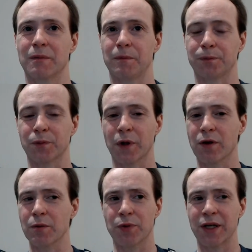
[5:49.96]

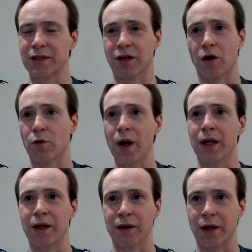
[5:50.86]
they're predicting
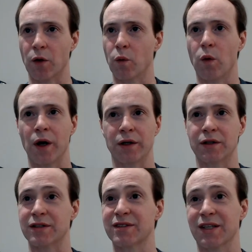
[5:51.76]
already like a 1%
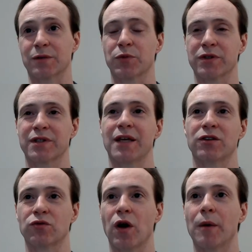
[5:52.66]
to
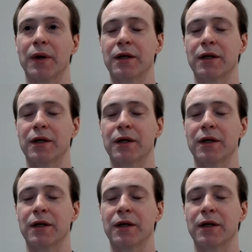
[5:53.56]
6% drop.